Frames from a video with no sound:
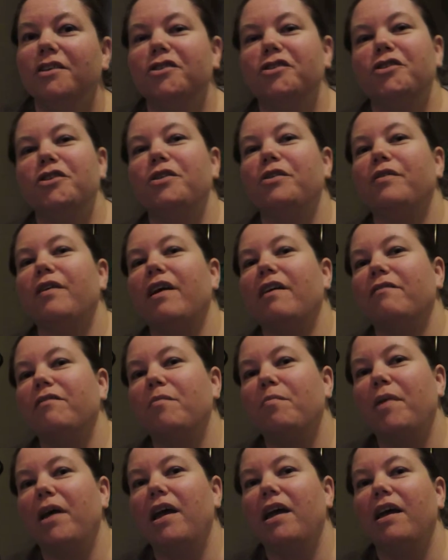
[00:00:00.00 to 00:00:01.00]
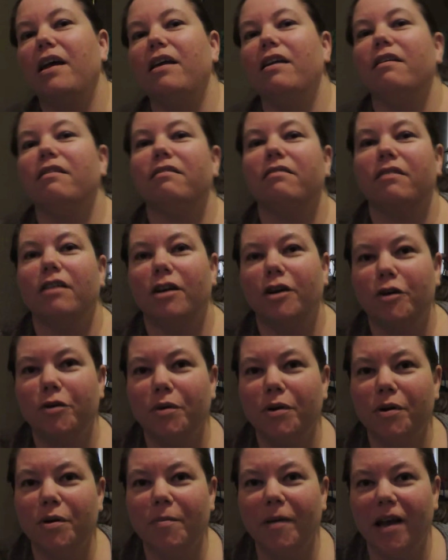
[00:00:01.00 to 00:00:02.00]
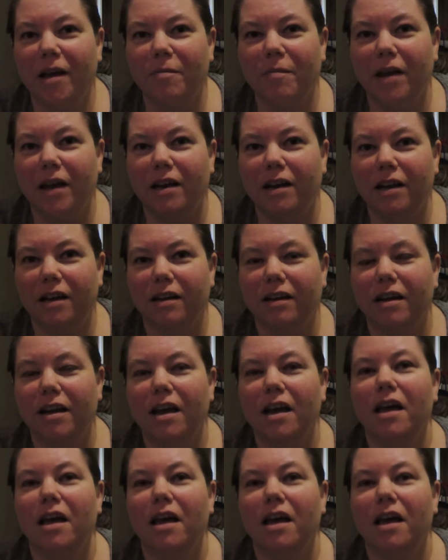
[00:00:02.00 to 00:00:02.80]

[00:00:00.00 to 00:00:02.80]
So you don't have to pay a crew to be companion.